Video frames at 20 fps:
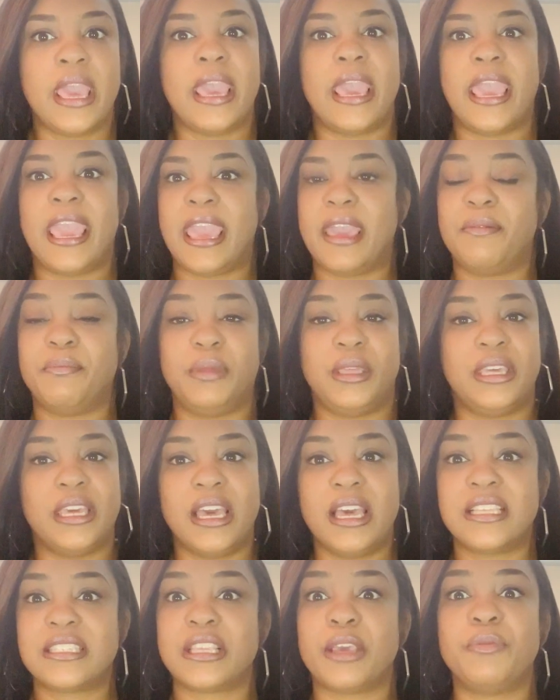and
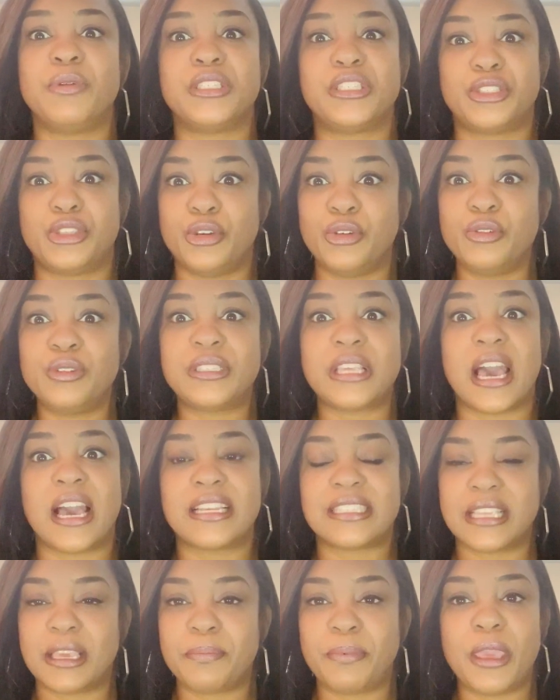because it was two
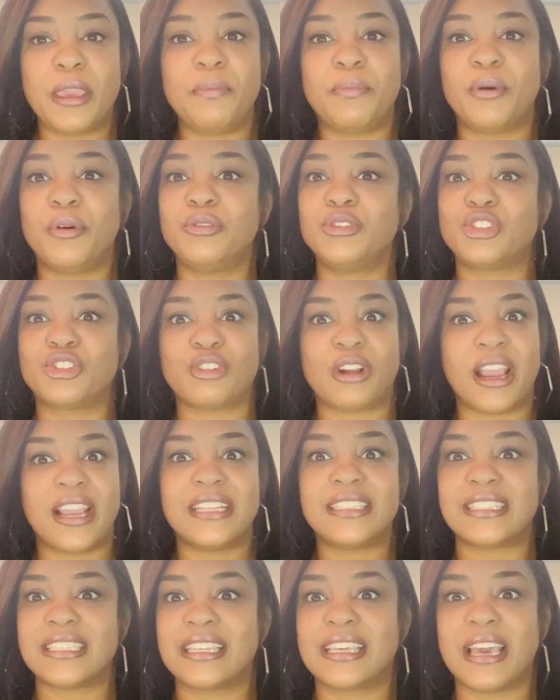toxic people
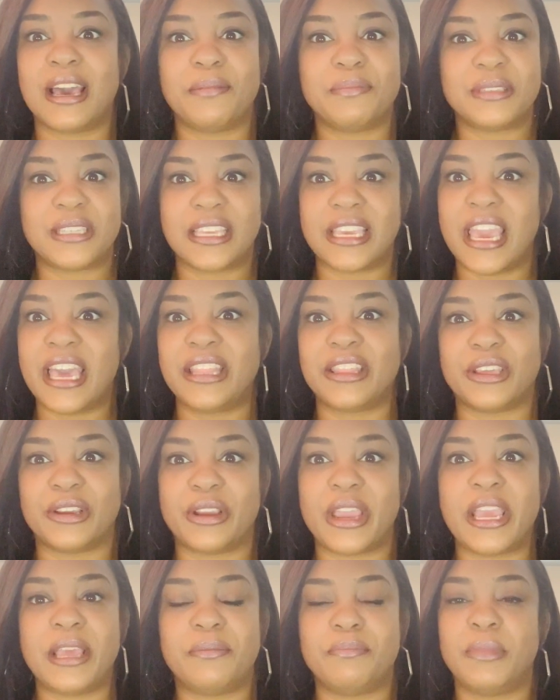trying to come together
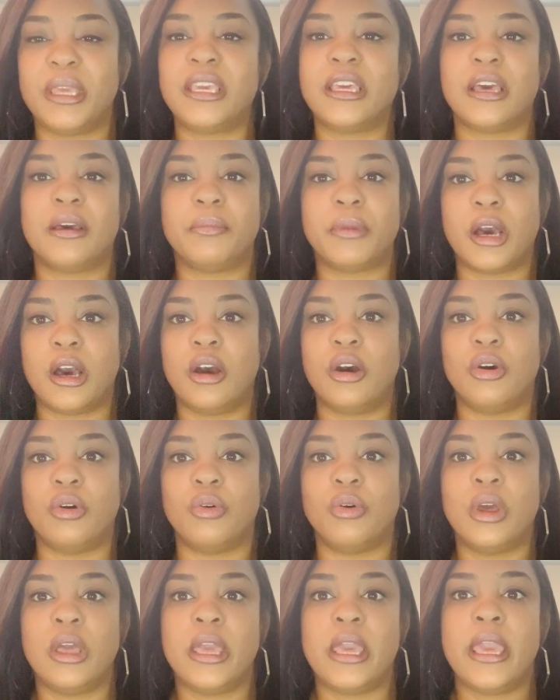and become
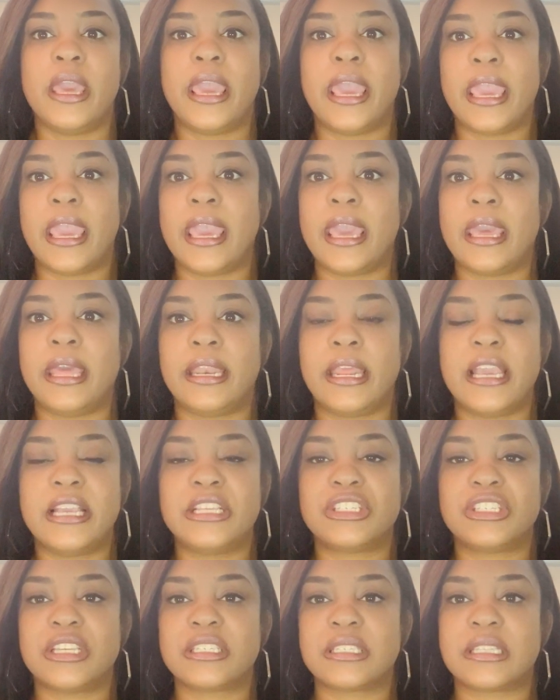whole. And
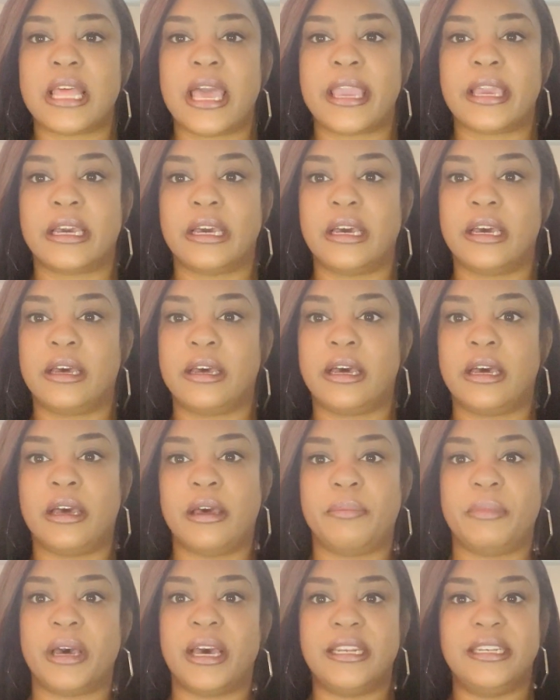it's just like
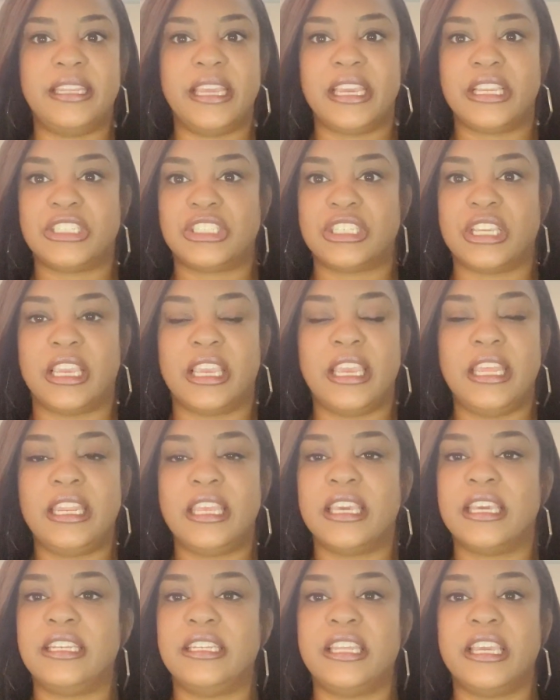a addiction.
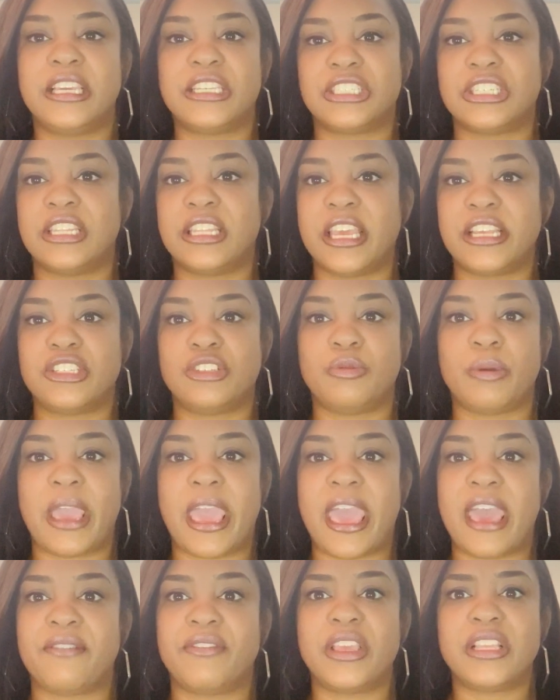Any addiction that you
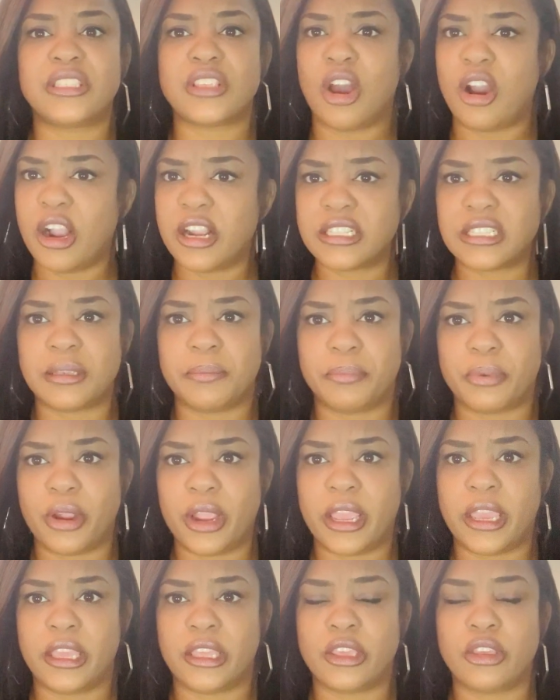have, it's hard to
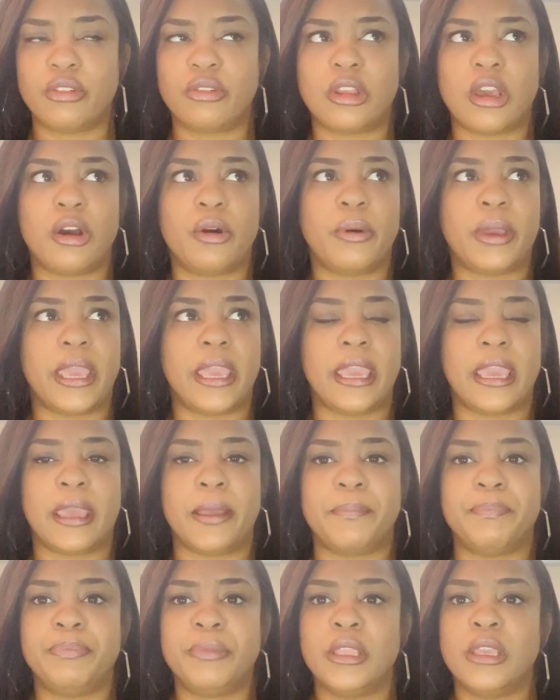break.
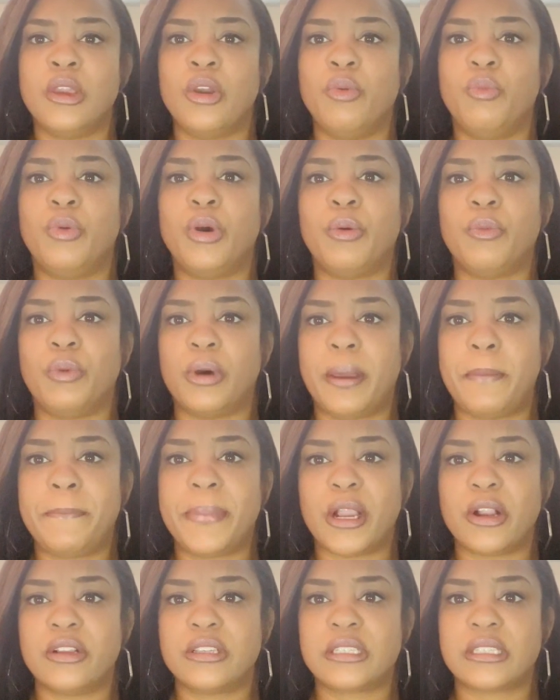And when one
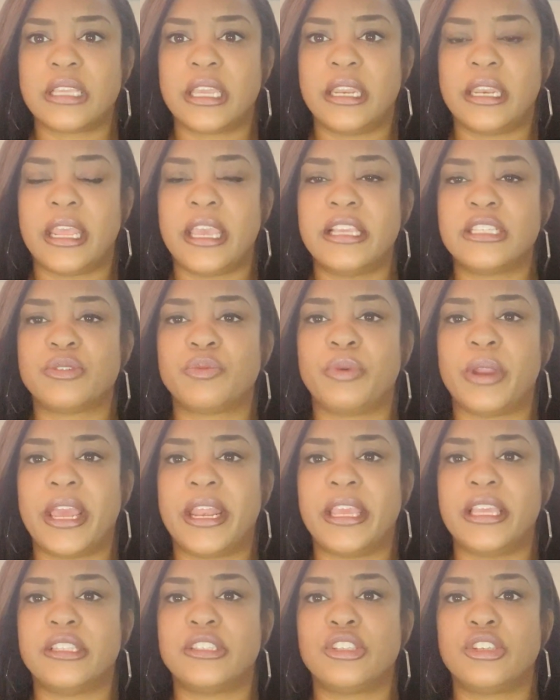person is
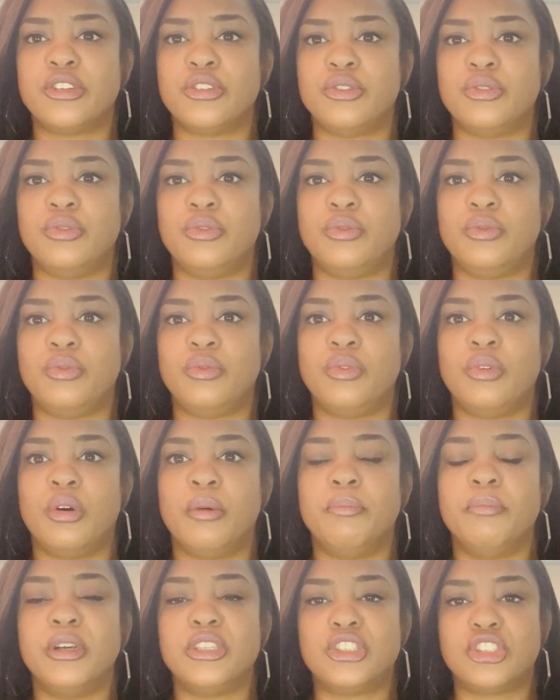ready to
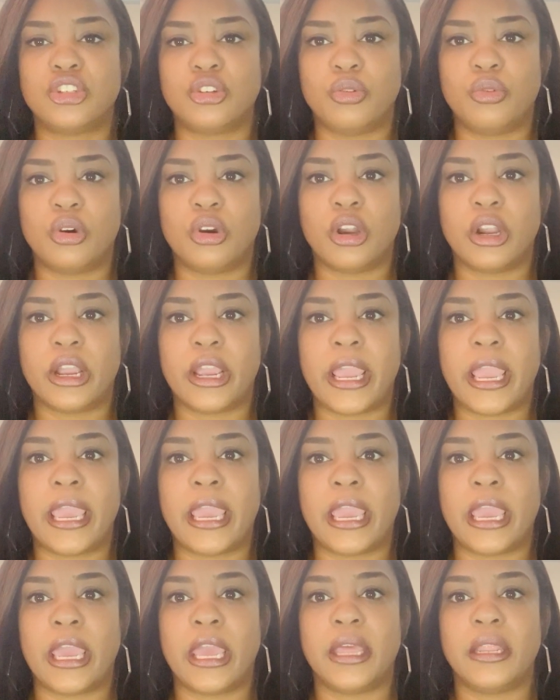mature
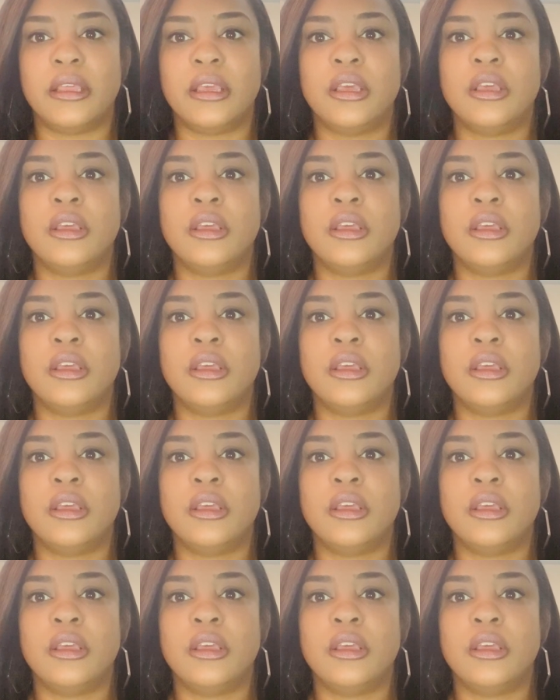and